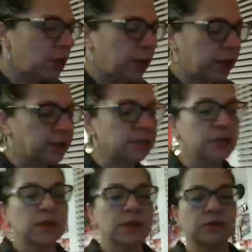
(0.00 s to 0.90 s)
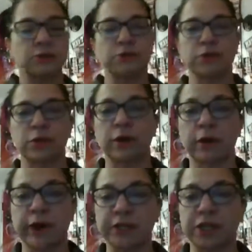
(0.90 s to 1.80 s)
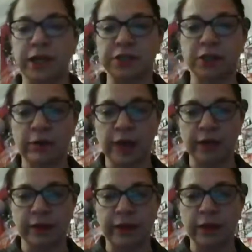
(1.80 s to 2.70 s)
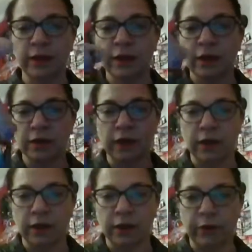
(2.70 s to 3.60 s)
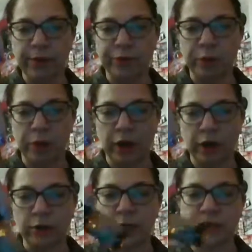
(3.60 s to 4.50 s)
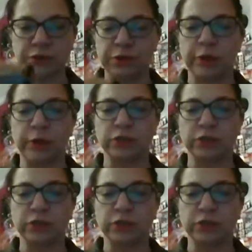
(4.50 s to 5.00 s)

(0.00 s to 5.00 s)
And to start our education correctly, the grapefruit bottle, as you know, our